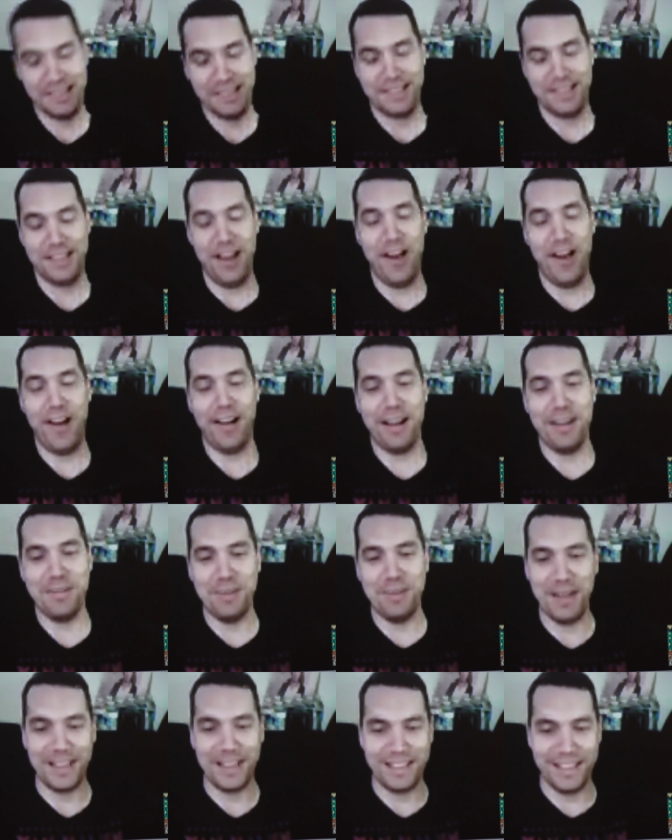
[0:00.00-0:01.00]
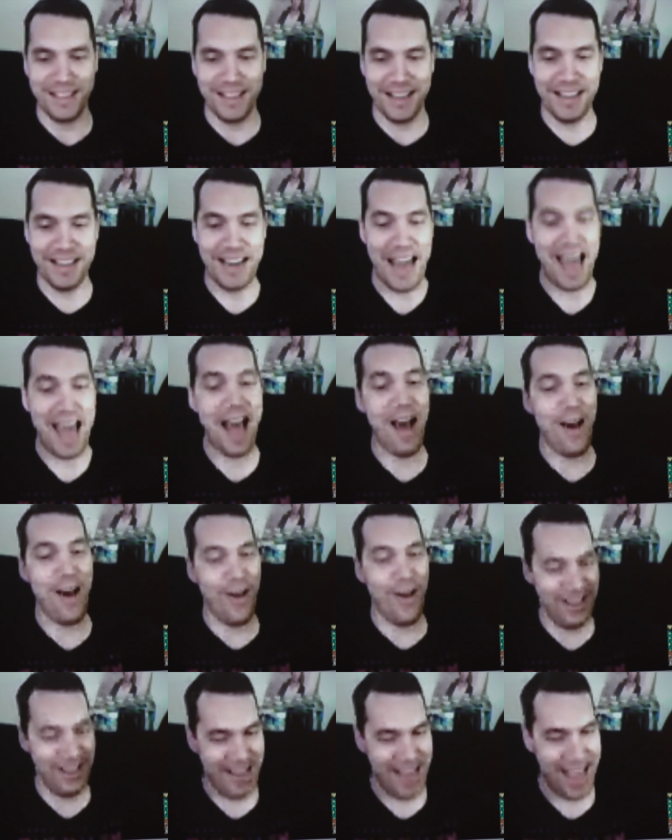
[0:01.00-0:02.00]
sorry, but uh,
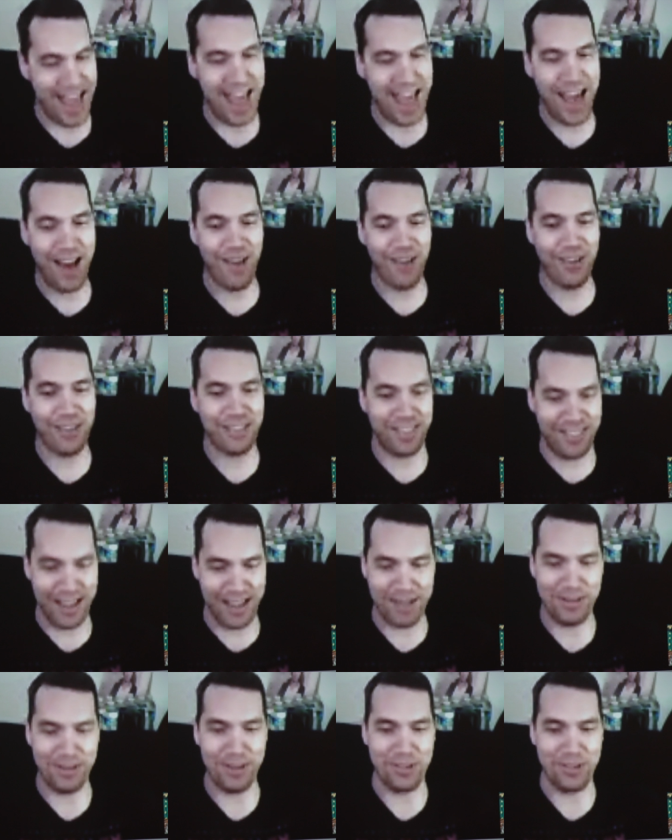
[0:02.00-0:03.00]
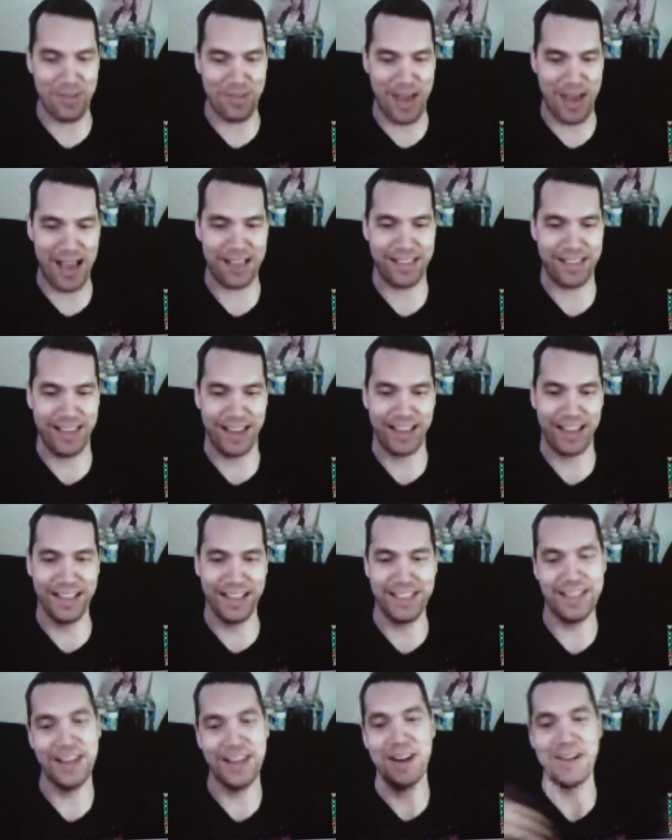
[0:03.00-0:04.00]
now, now it's time to do some ass
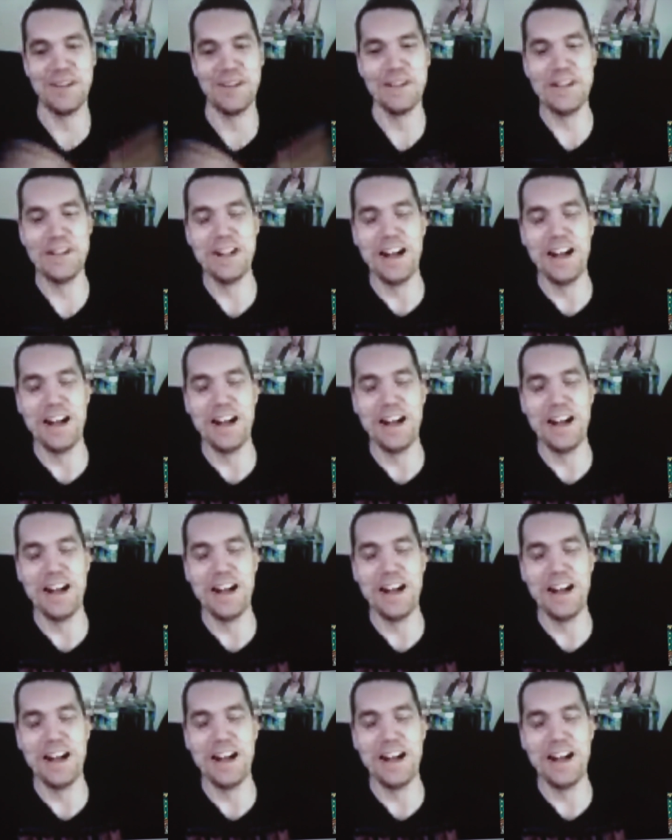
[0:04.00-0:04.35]
kicking, you know.